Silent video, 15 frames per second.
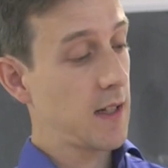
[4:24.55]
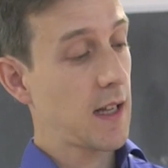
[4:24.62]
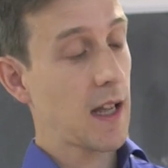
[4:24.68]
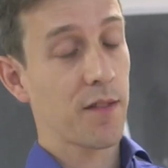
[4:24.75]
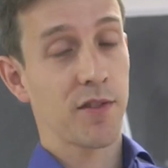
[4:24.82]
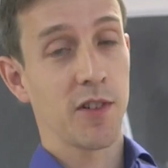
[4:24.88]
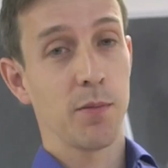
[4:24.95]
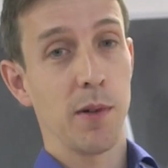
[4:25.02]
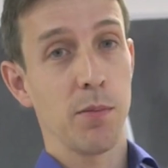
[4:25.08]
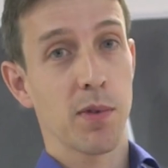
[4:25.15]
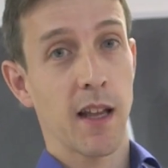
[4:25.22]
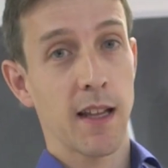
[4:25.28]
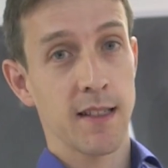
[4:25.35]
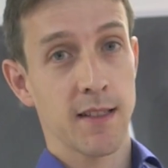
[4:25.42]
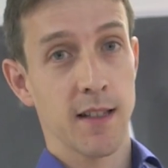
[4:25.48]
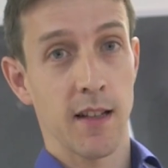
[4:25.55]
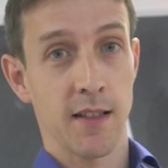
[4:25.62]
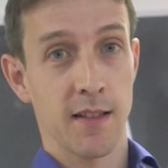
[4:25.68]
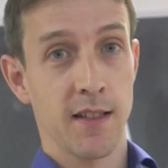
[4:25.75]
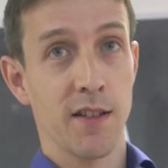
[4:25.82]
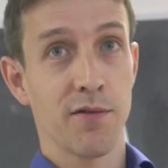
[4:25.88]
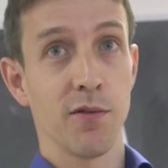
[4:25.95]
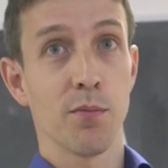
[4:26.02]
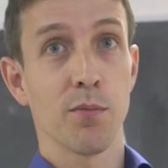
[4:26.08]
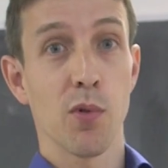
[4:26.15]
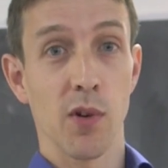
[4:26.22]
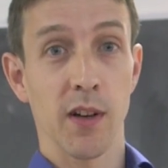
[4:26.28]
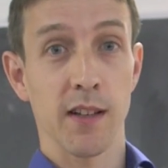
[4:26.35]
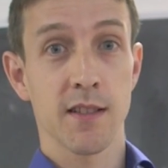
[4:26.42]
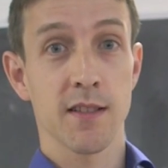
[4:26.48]
have to be placed at different
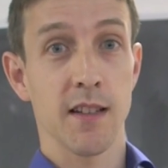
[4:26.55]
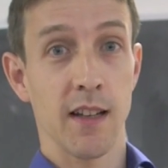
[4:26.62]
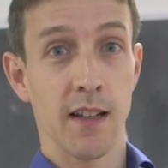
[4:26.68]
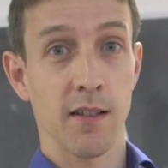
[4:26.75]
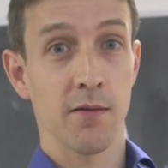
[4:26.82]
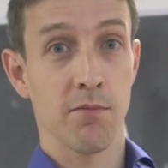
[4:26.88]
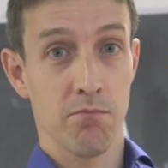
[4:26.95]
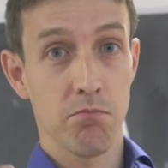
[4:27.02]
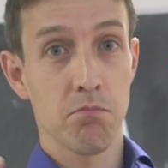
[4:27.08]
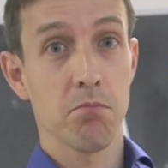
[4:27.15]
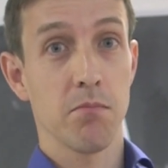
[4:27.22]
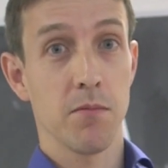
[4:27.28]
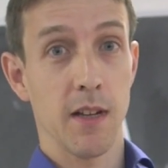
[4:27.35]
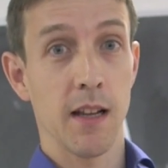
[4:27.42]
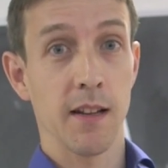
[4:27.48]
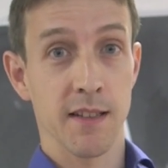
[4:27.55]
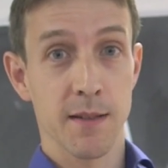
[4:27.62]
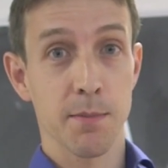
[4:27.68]
points in in